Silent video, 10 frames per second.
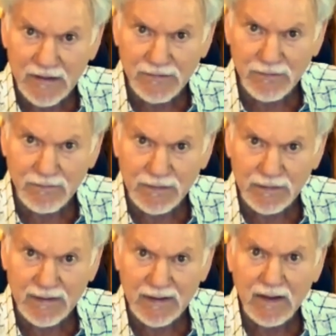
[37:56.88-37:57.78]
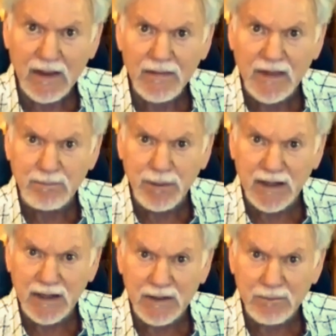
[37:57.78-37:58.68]
fulfilling, that
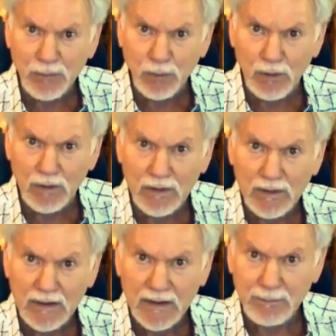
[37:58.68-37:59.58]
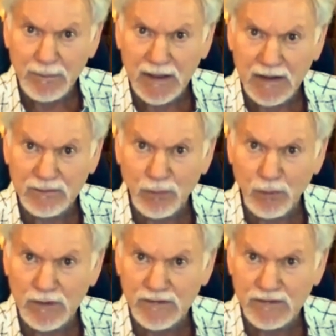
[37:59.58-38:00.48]
pay more. It pays
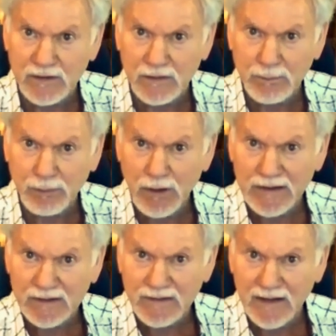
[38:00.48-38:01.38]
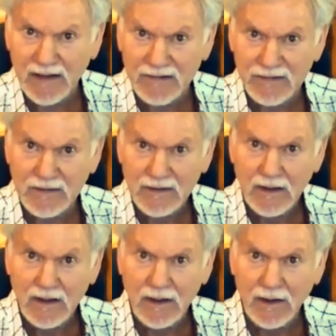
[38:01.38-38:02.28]
more to sell product X
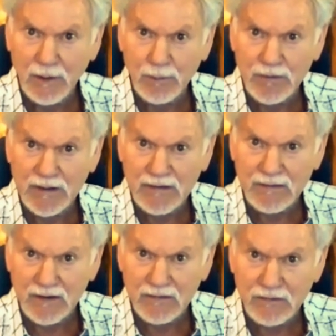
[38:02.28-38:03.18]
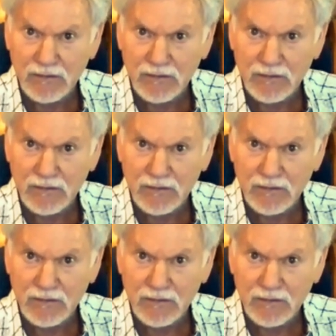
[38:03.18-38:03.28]
than it does